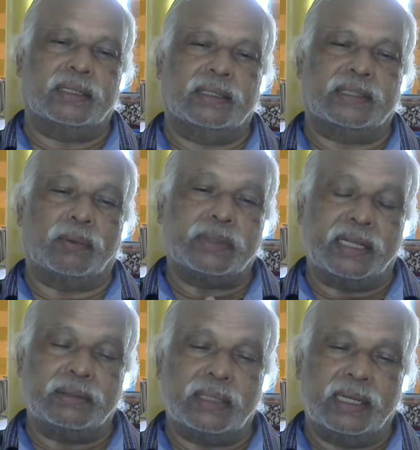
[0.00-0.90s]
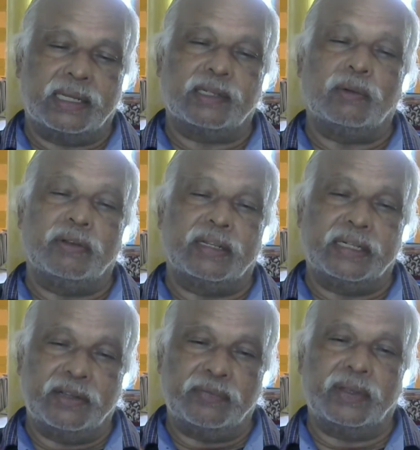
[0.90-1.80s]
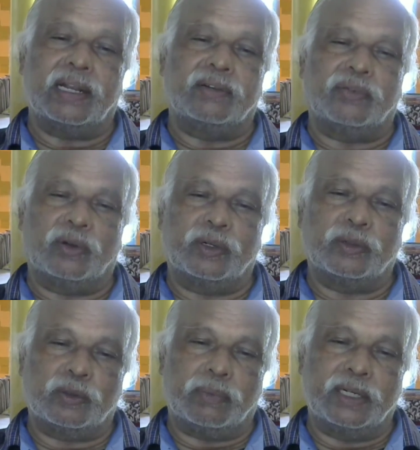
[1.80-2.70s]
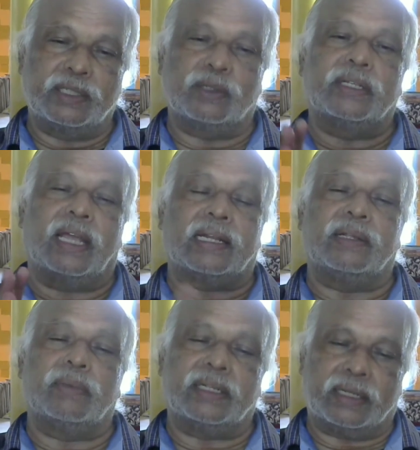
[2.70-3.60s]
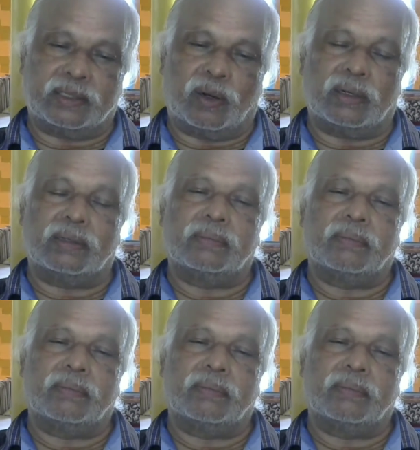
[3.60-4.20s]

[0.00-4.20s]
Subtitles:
Sometimes it will be very difficult for you to pursue the alignment at all.